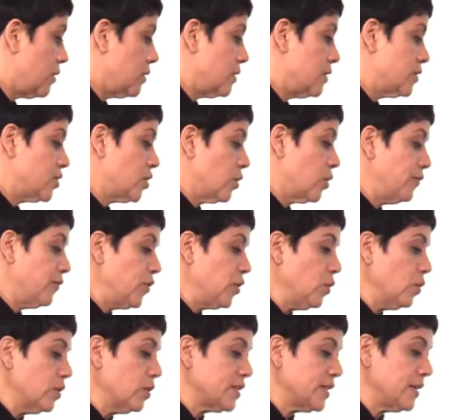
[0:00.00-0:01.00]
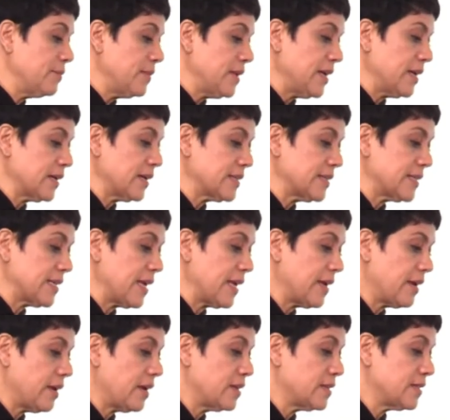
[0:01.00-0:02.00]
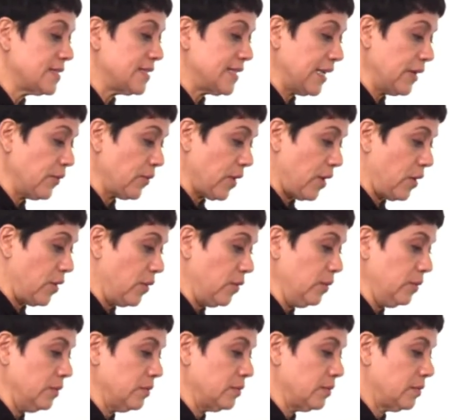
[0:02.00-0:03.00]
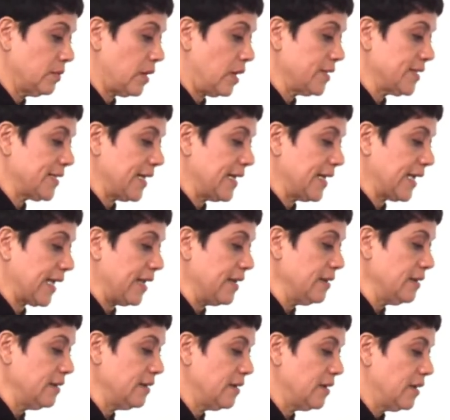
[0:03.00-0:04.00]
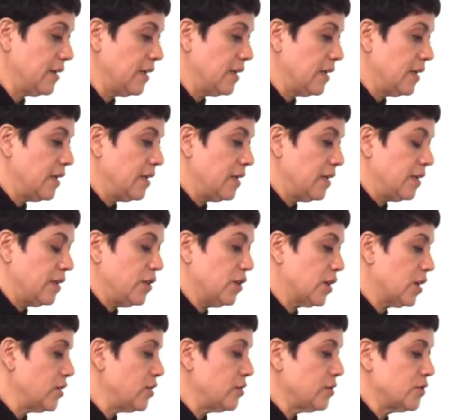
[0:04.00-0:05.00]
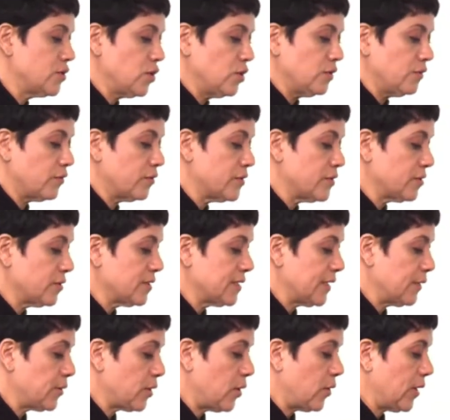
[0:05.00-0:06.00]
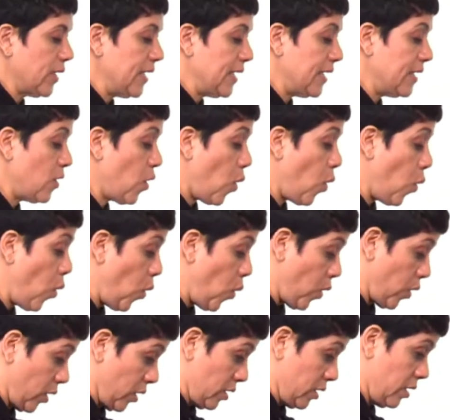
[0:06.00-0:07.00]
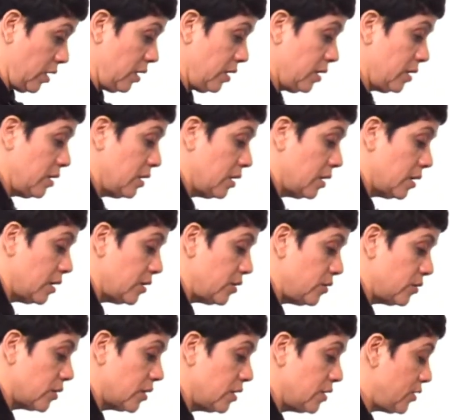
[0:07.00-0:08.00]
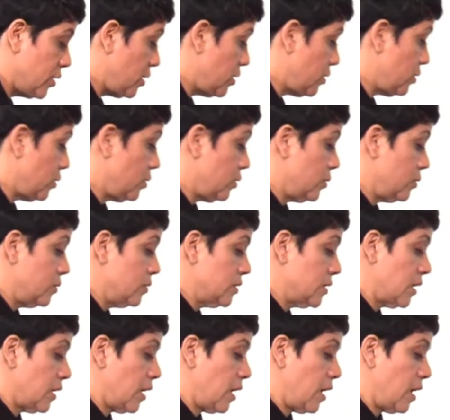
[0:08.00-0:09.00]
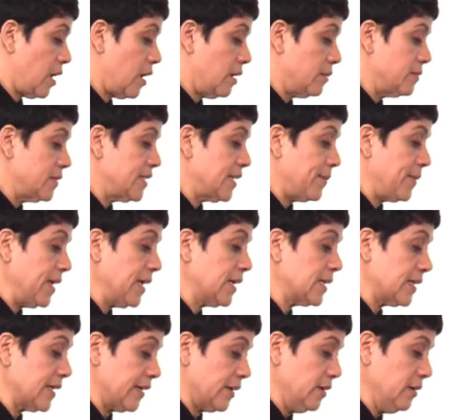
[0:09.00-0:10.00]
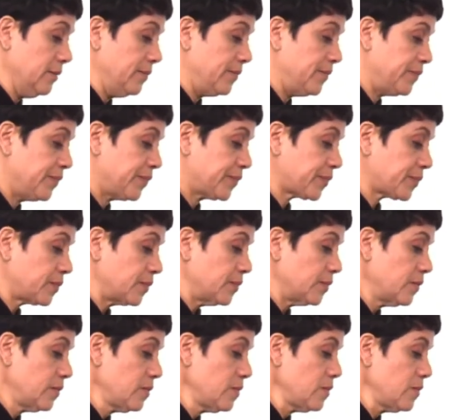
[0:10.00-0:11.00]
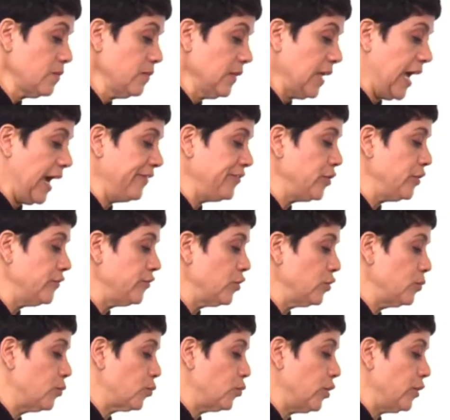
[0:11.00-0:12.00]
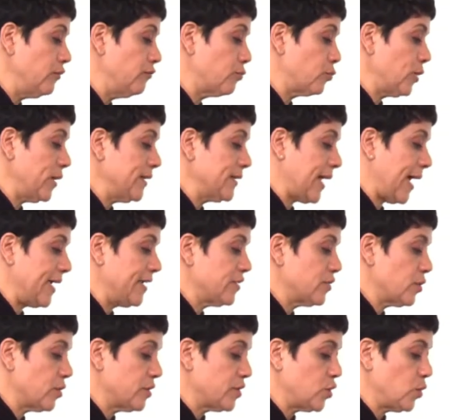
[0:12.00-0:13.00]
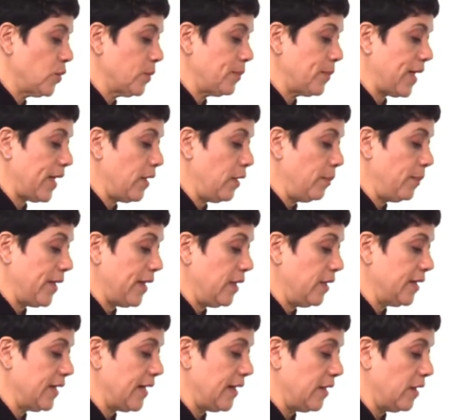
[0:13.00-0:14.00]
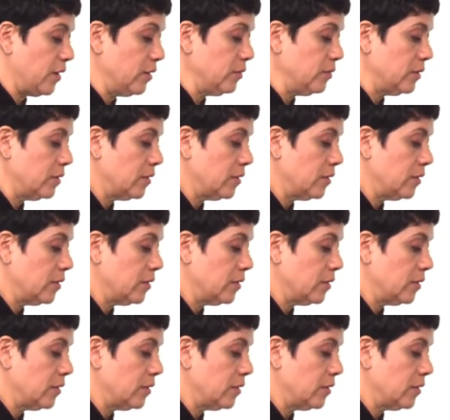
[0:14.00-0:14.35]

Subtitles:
So if you were to mix 0, I'll say it again, you could use Universal 0N, or you could use Demi Clear. After you've pre-lightened her to a pale, pale yellow,